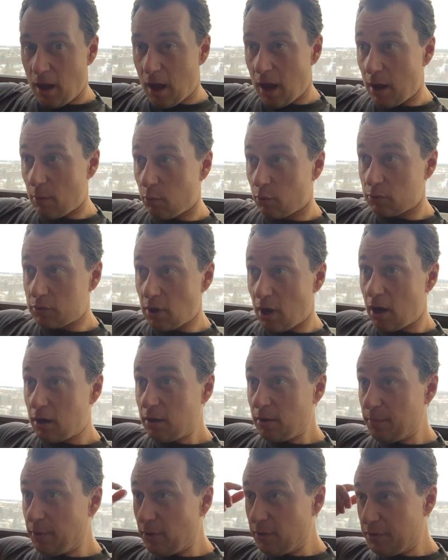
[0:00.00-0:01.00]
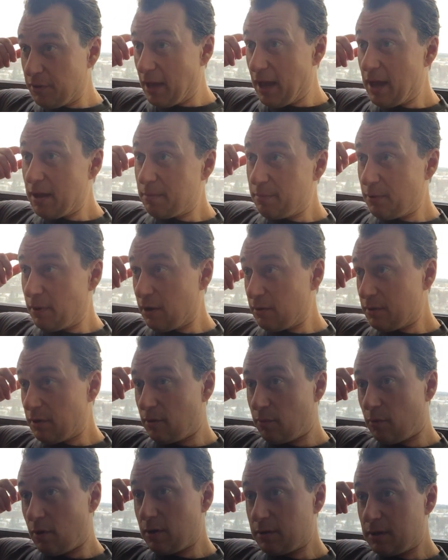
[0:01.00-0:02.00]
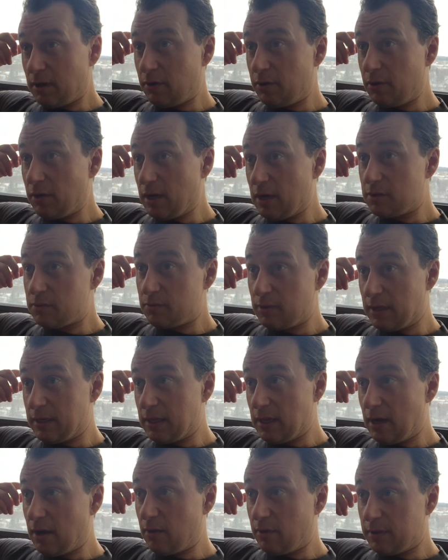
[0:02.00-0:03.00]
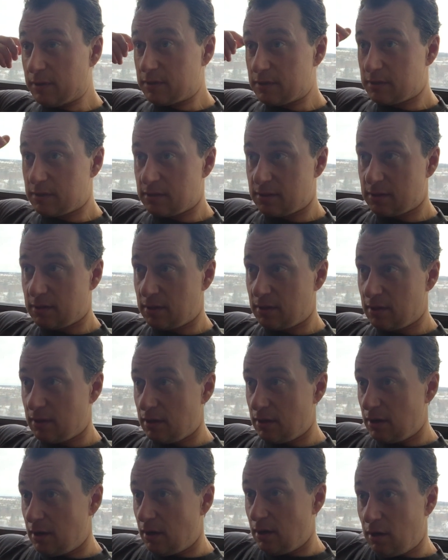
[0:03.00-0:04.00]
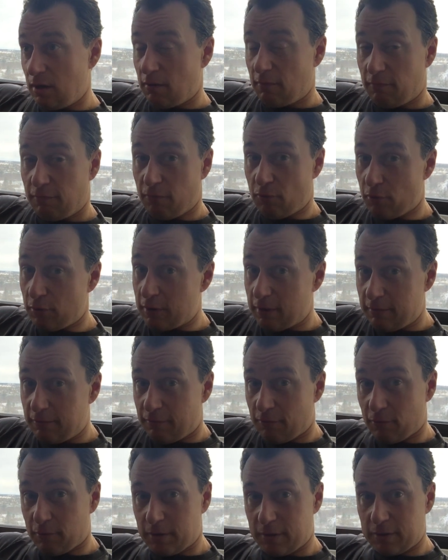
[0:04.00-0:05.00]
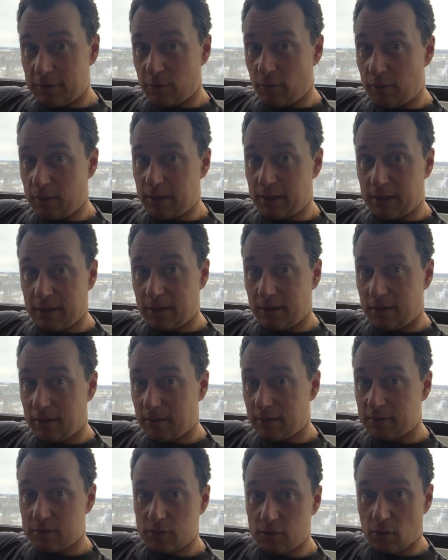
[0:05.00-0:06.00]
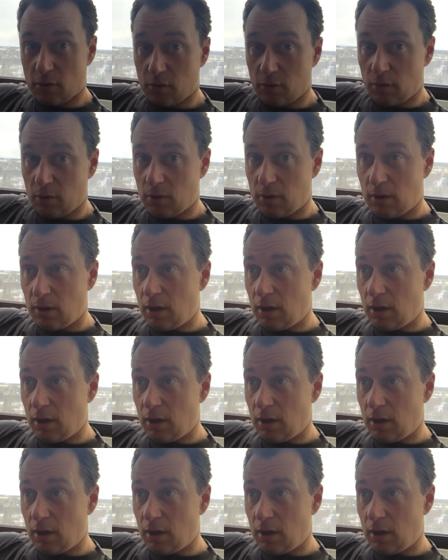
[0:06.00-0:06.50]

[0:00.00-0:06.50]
I won't talk about that, but I'll tell you guys right now, it's 40, 40, 20. So